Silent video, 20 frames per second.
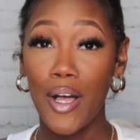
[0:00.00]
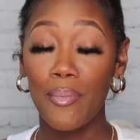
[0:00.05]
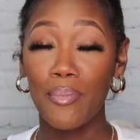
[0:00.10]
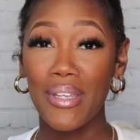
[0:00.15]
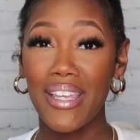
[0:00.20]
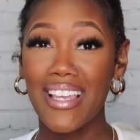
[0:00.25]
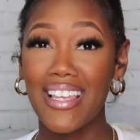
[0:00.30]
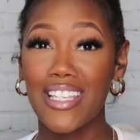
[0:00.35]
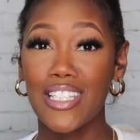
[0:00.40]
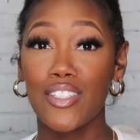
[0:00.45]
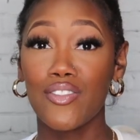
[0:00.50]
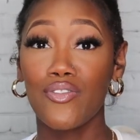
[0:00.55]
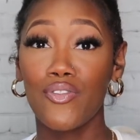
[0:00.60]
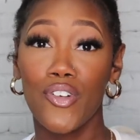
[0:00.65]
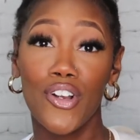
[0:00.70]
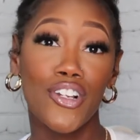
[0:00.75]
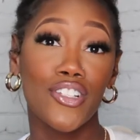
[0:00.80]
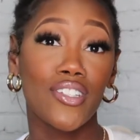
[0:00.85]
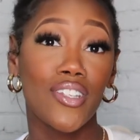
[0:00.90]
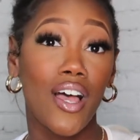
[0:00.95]
because
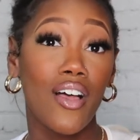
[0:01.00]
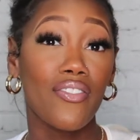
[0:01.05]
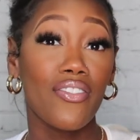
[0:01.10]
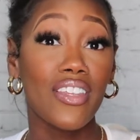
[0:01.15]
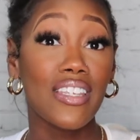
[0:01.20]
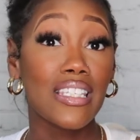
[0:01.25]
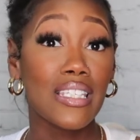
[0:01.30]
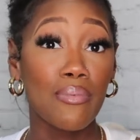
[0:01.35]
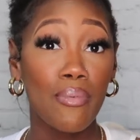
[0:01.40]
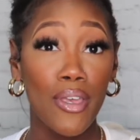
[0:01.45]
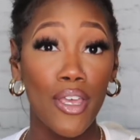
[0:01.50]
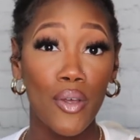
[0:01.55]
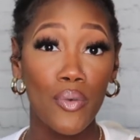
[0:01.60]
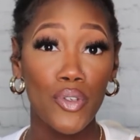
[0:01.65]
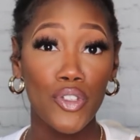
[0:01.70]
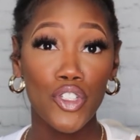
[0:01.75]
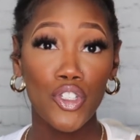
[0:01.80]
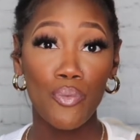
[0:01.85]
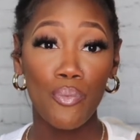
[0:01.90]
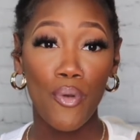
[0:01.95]
first off, the smell
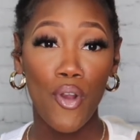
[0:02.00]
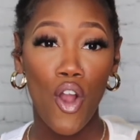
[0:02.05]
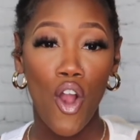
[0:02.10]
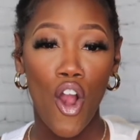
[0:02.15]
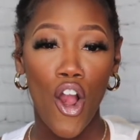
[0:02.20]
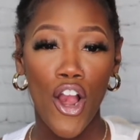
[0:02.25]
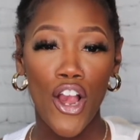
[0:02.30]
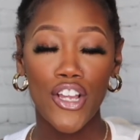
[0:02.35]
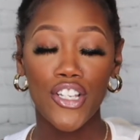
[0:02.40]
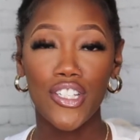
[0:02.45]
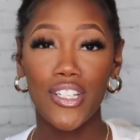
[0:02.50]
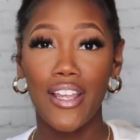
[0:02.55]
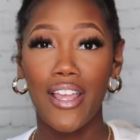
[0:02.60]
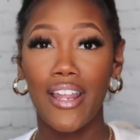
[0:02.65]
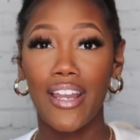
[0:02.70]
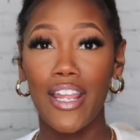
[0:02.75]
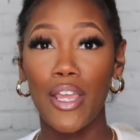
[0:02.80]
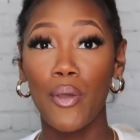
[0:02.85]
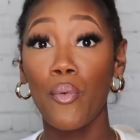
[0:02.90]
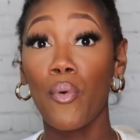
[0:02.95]
was super harsh,
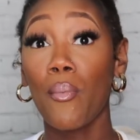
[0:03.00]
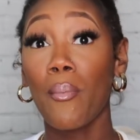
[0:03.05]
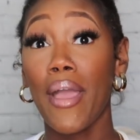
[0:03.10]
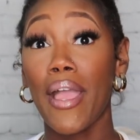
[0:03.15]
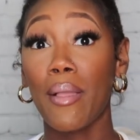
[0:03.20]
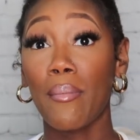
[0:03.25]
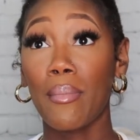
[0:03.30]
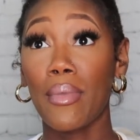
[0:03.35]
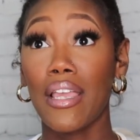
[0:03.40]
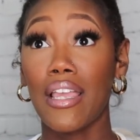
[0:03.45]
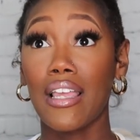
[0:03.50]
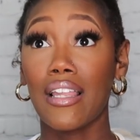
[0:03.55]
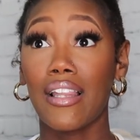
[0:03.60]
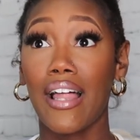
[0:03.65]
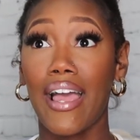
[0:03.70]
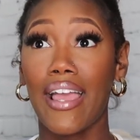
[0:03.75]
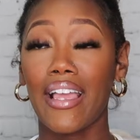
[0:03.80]
and it would make me